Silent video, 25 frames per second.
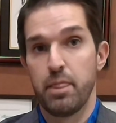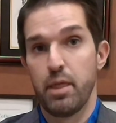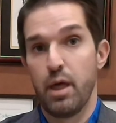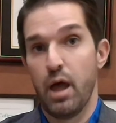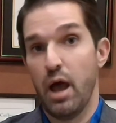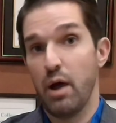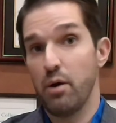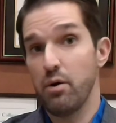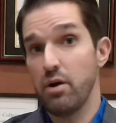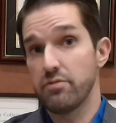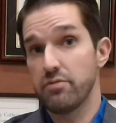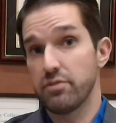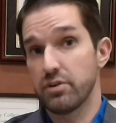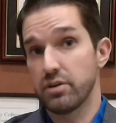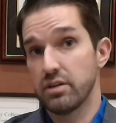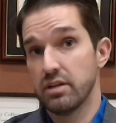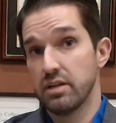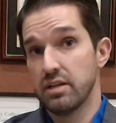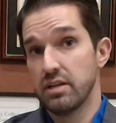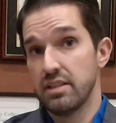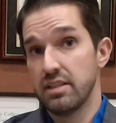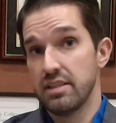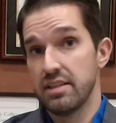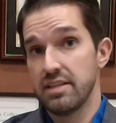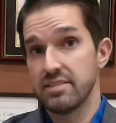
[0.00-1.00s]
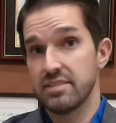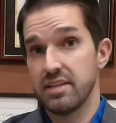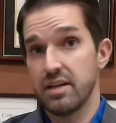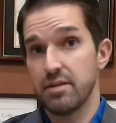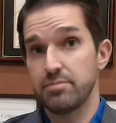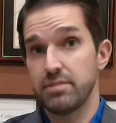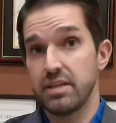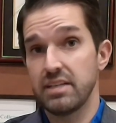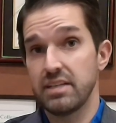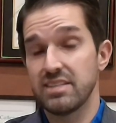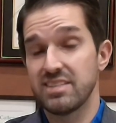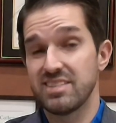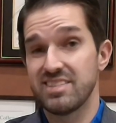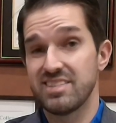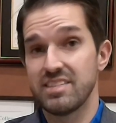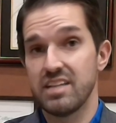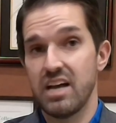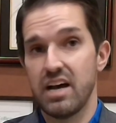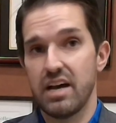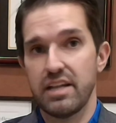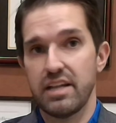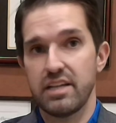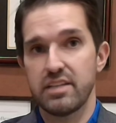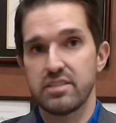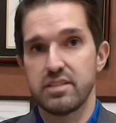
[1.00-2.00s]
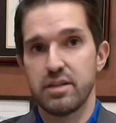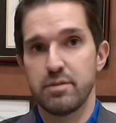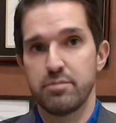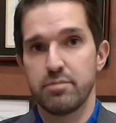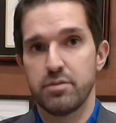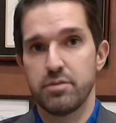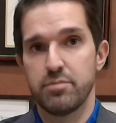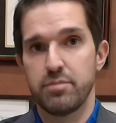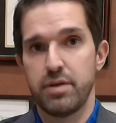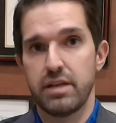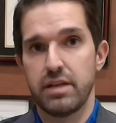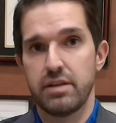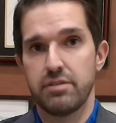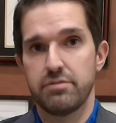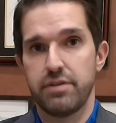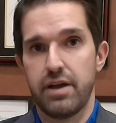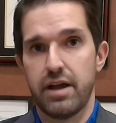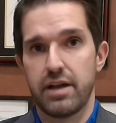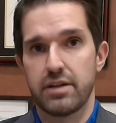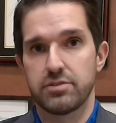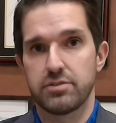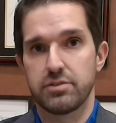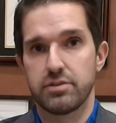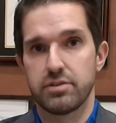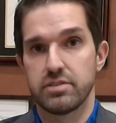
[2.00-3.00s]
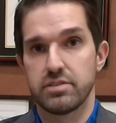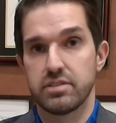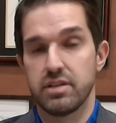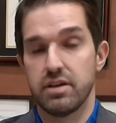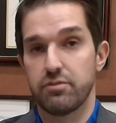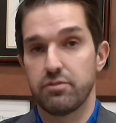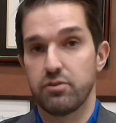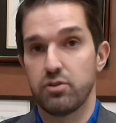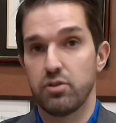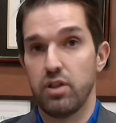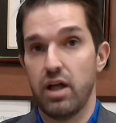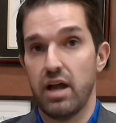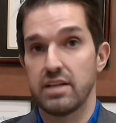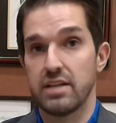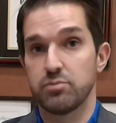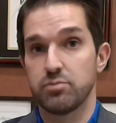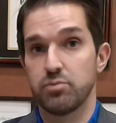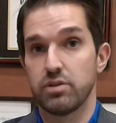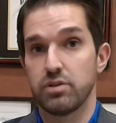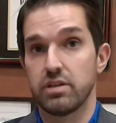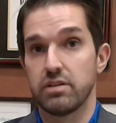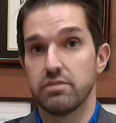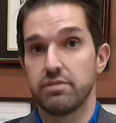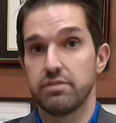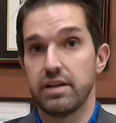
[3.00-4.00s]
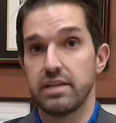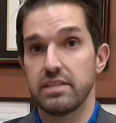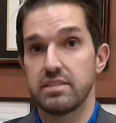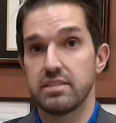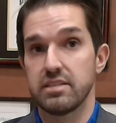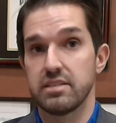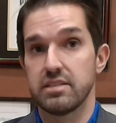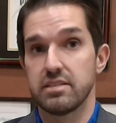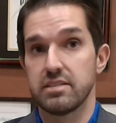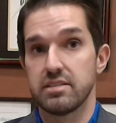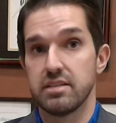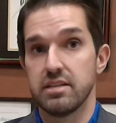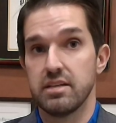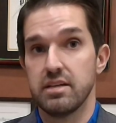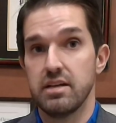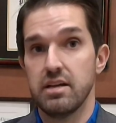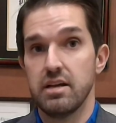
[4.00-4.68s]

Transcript: However, this update does not exempt the manufacturers of Class 1 devices